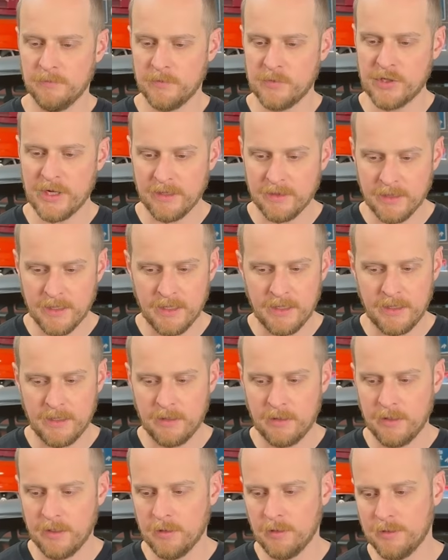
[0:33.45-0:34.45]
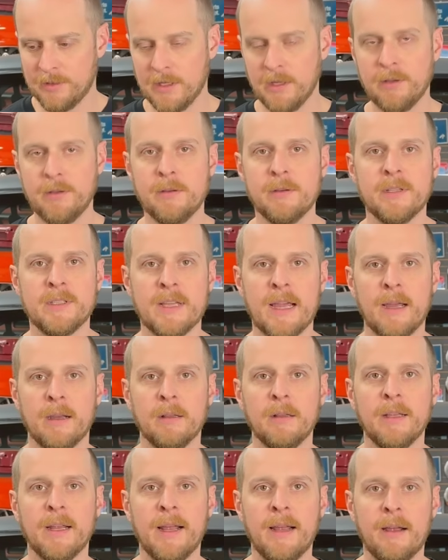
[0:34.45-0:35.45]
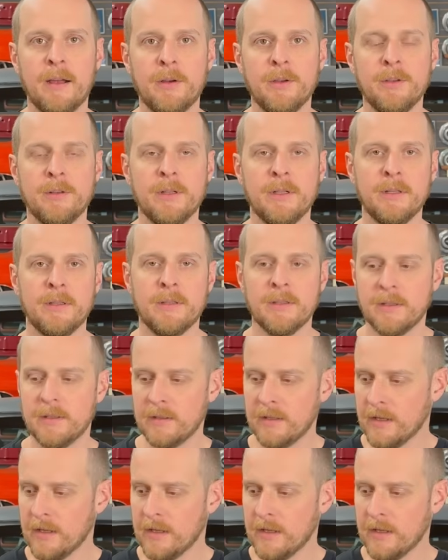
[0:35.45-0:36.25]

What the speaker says: Check that out. It'll tell you exactly how you need to